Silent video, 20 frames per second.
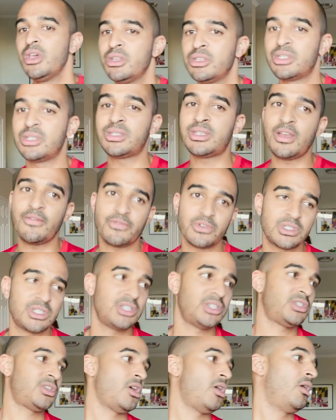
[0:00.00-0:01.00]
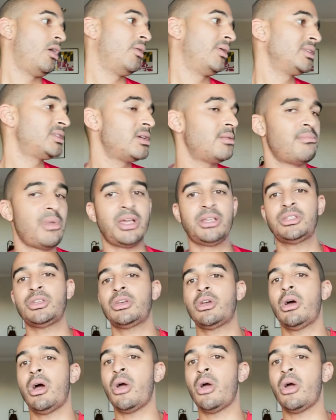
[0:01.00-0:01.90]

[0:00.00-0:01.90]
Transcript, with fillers: to San Francisco, I went to Mexico,